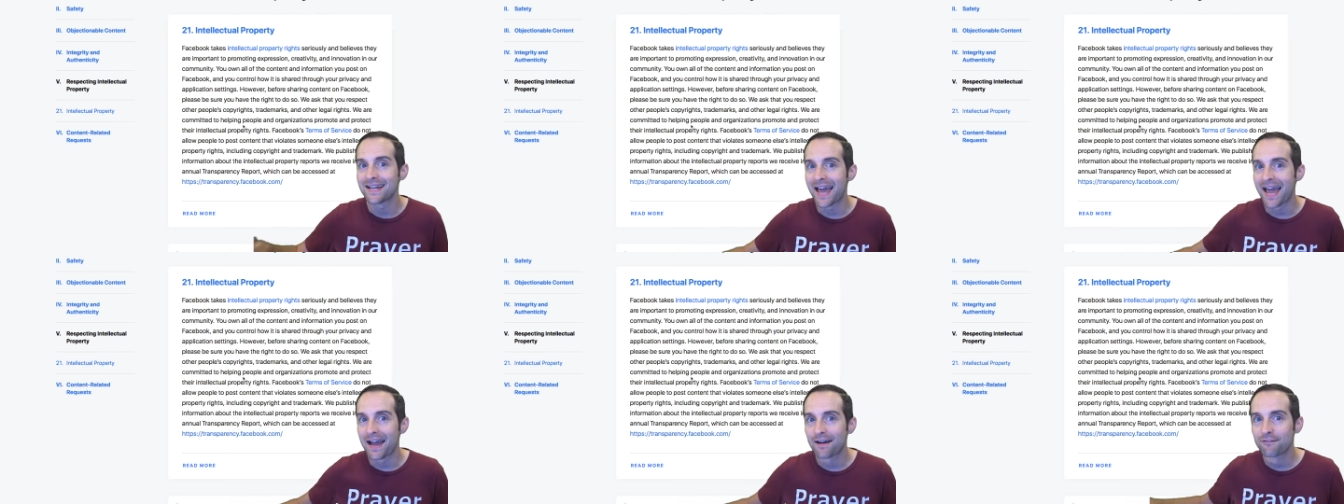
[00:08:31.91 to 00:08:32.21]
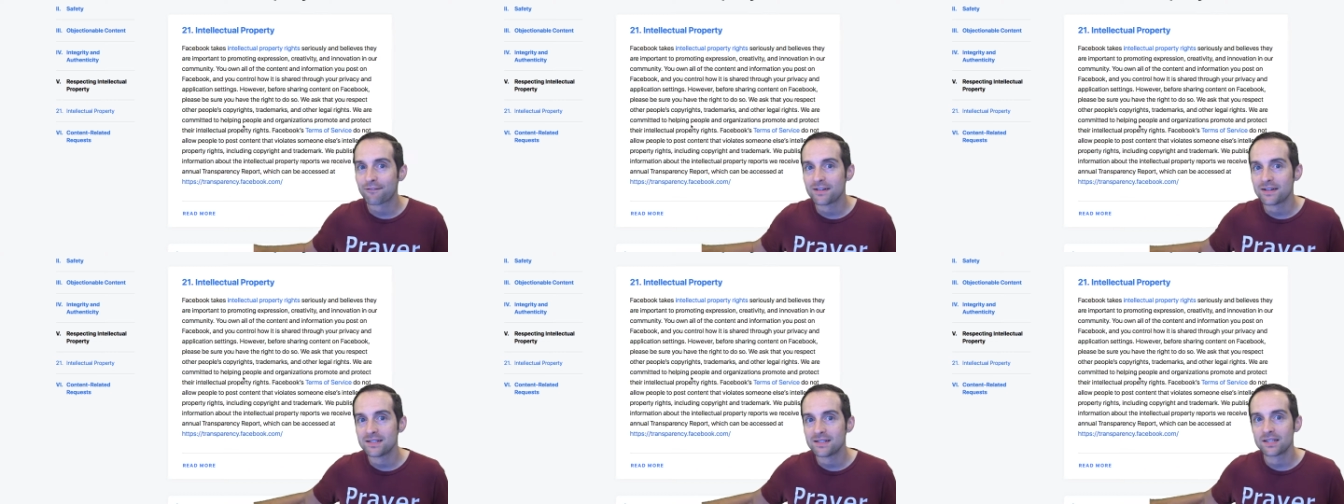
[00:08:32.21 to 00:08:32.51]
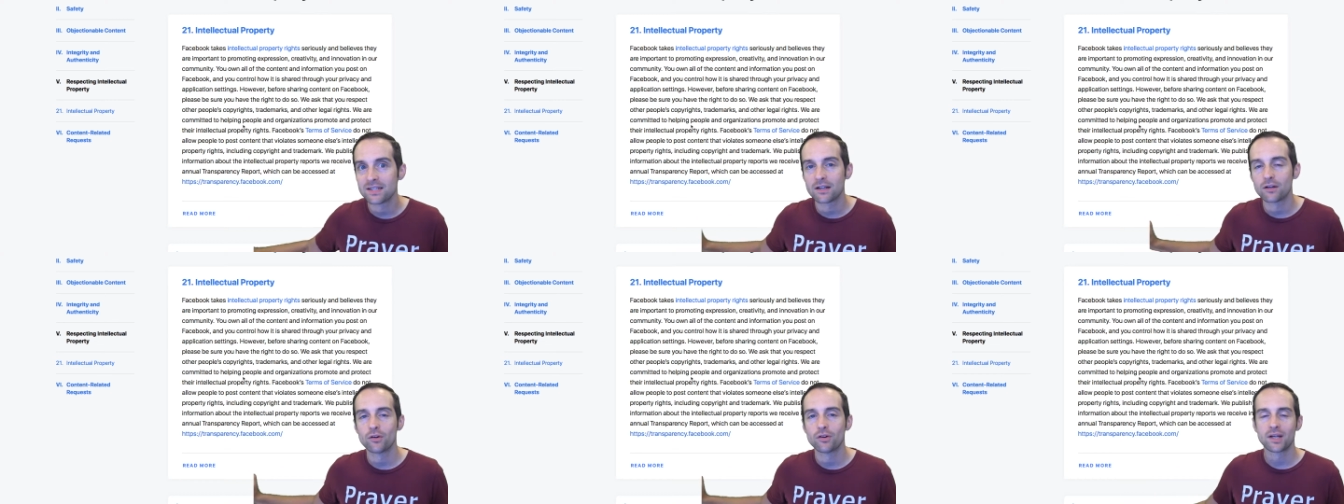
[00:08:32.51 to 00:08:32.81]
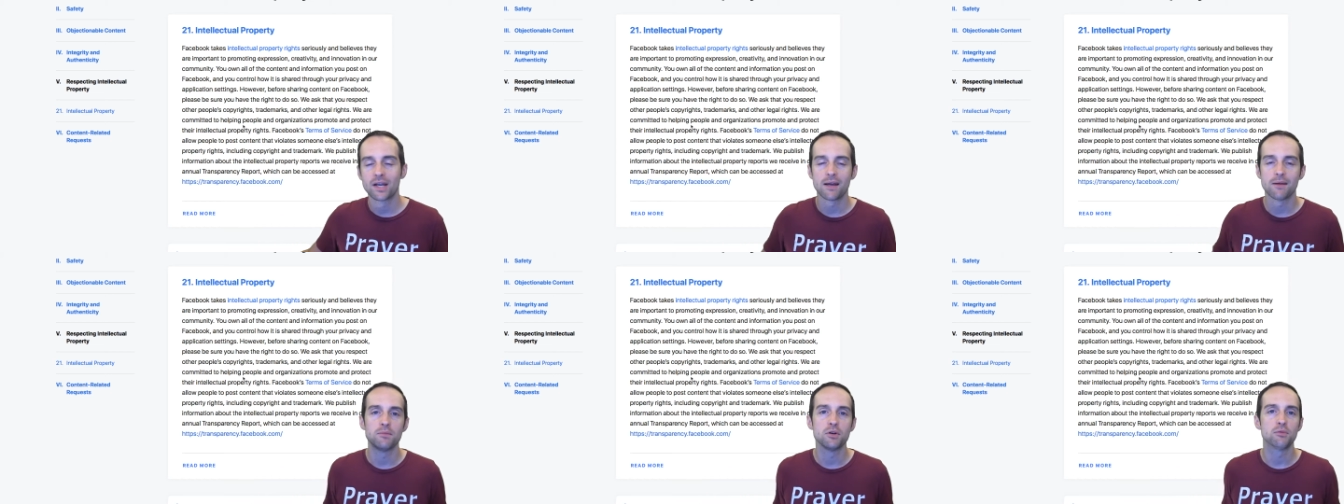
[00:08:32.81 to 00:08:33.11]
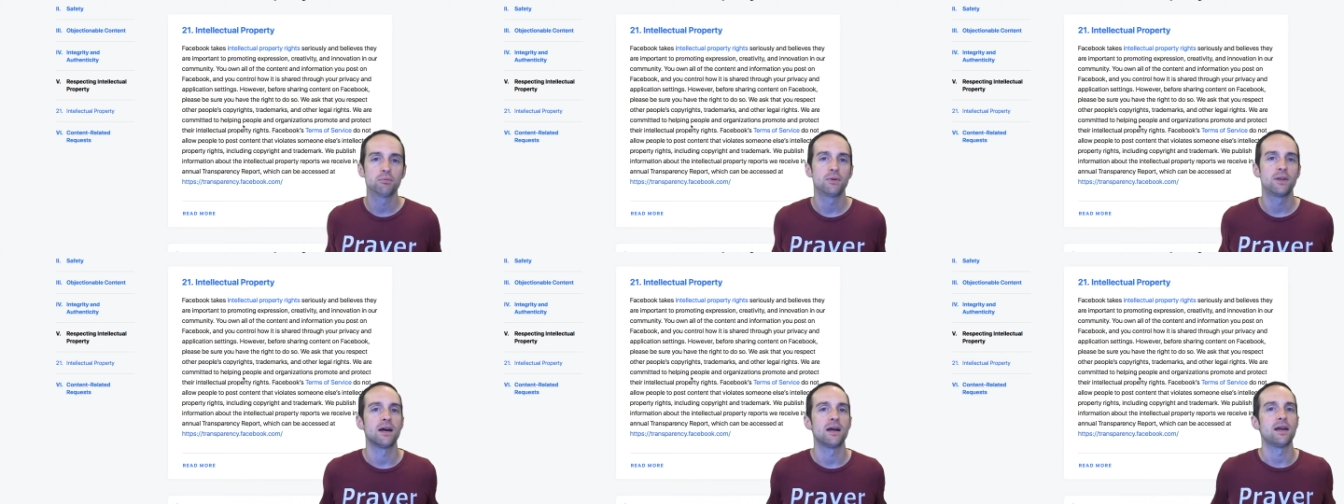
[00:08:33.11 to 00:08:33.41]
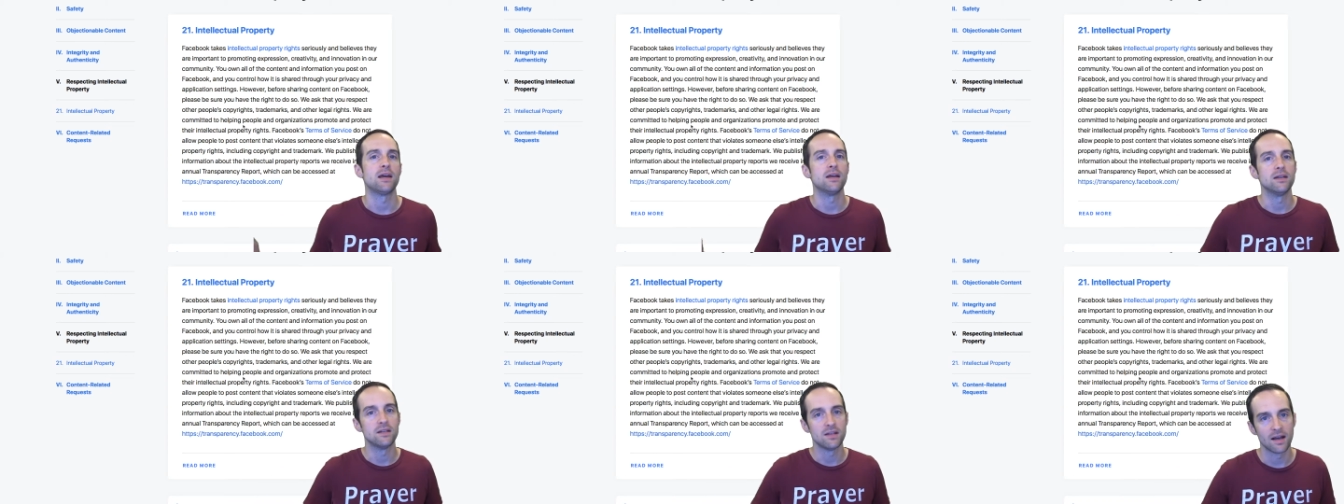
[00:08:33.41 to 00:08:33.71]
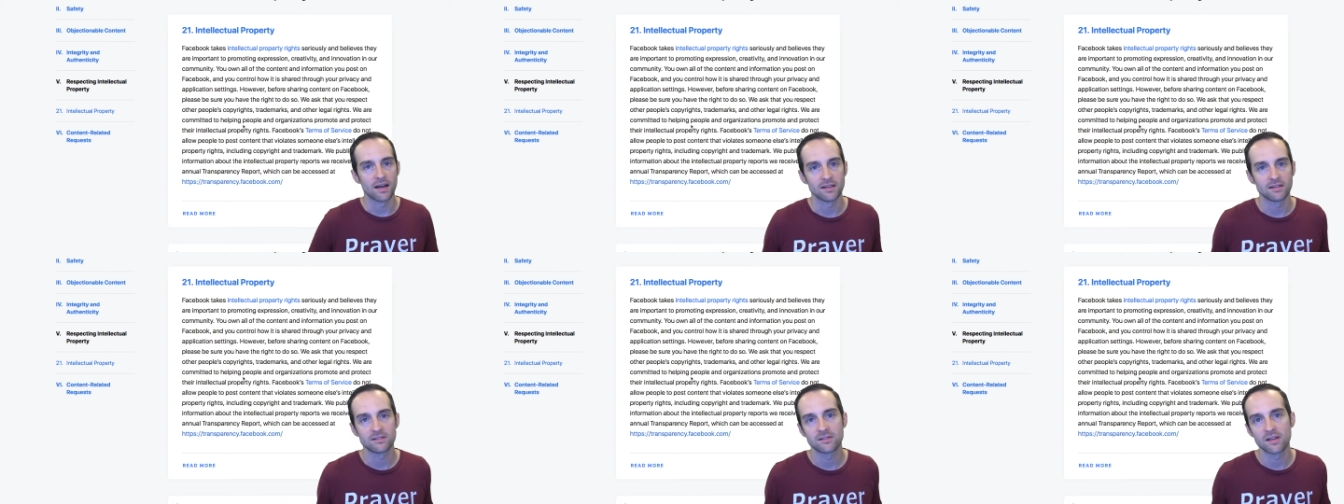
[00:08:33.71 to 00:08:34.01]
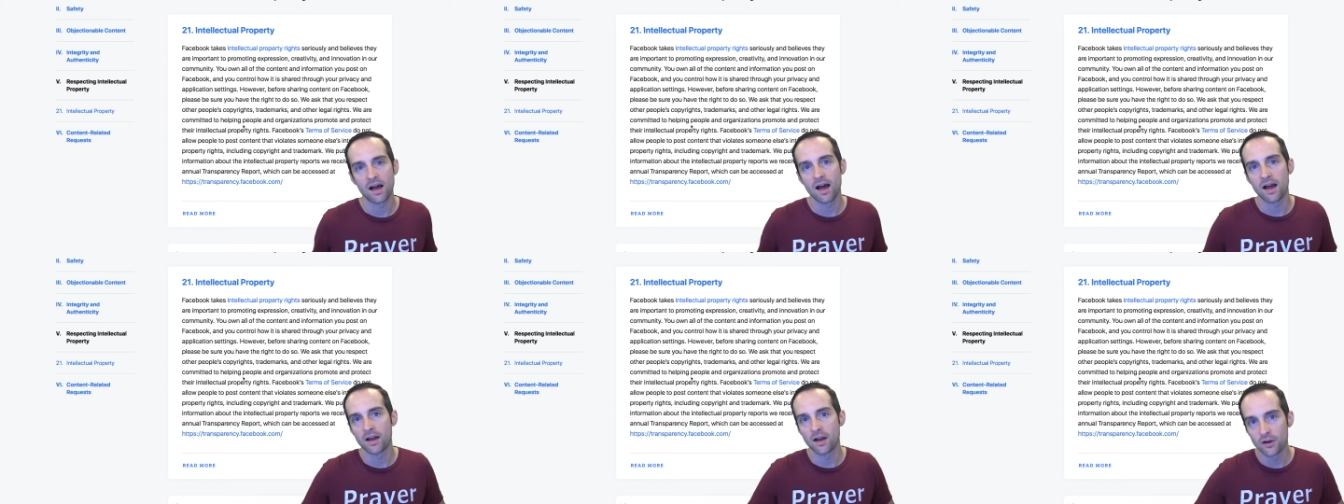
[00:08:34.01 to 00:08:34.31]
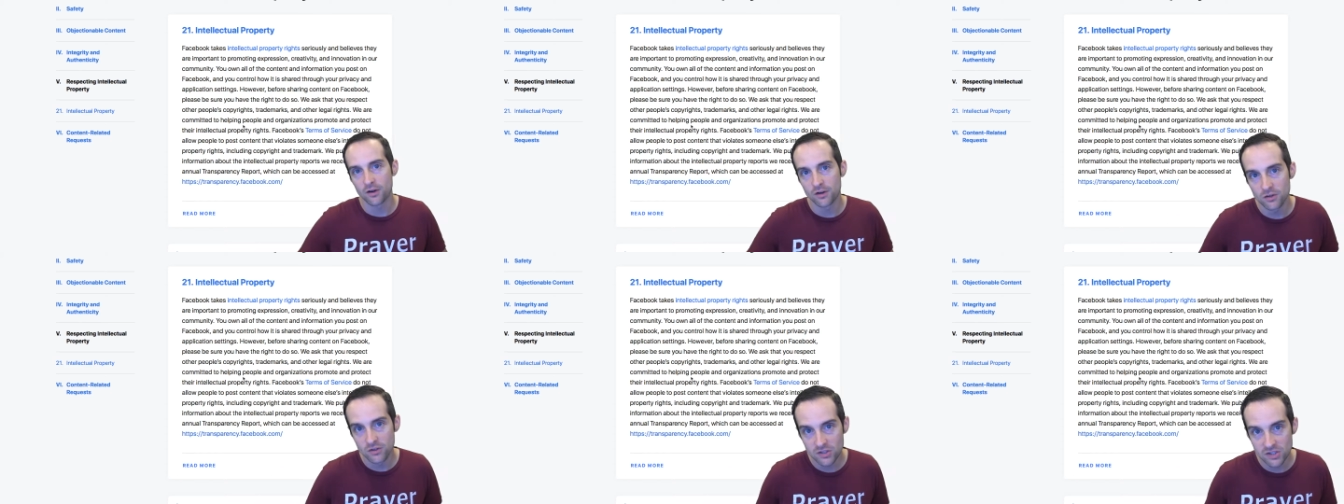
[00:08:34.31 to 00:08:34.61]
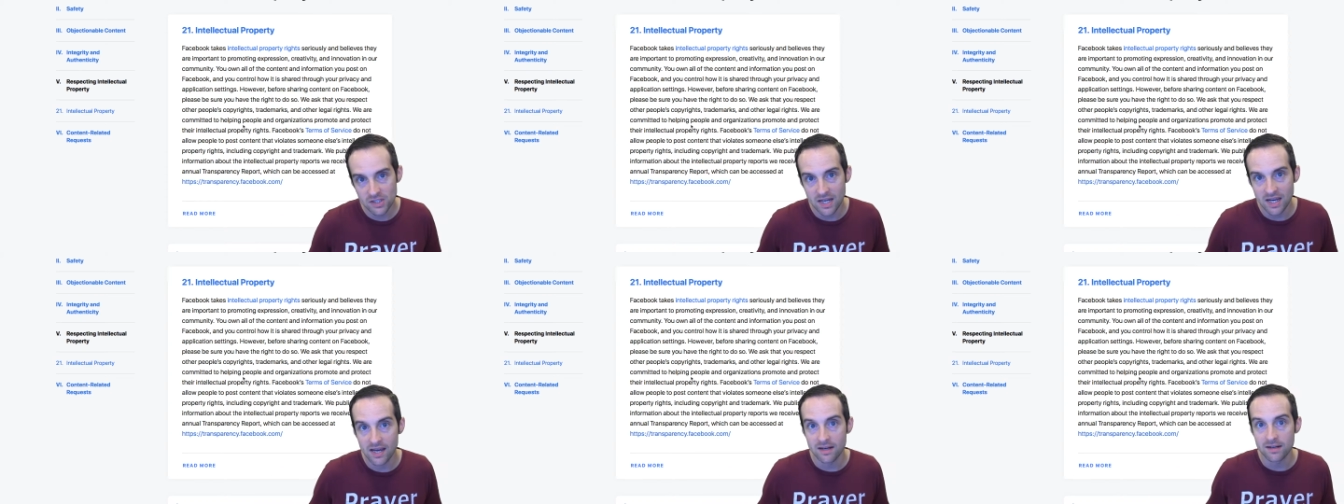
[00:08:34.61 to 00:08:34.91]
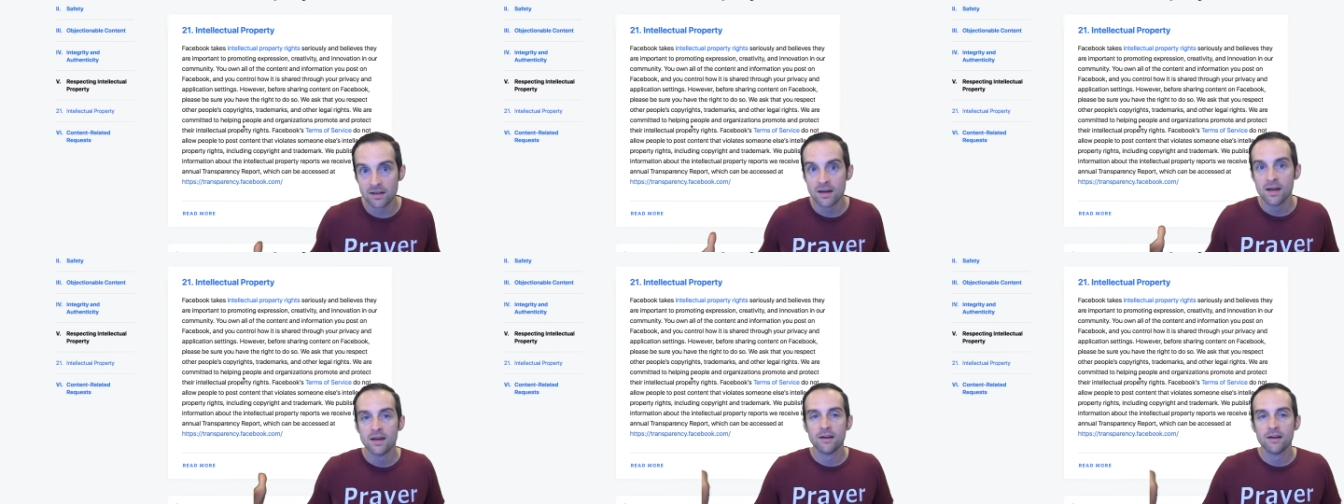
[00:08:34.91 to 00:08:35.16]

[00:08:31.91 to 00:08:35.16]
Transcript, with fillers: every single game you play. Yes, I understand.